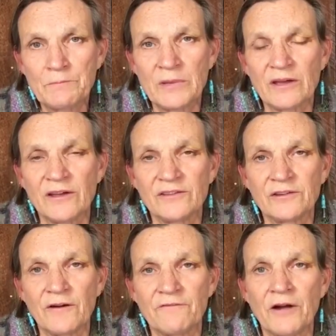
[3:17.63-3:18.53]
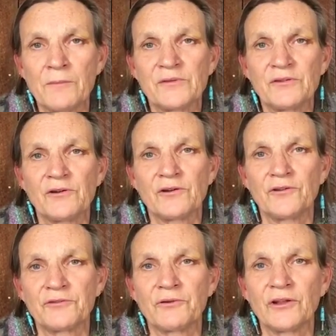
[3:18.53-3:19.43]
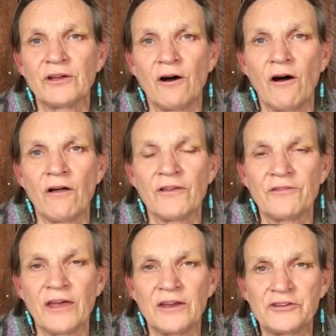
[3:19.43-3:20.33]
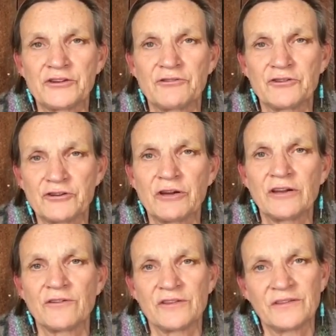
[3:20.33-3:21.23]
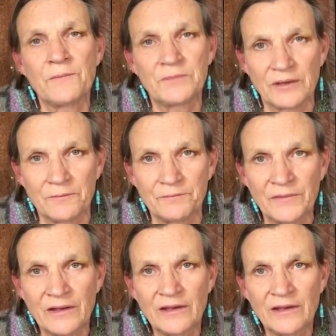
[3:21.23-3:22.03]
because pharmaceuticals really all that they treat are the symptom.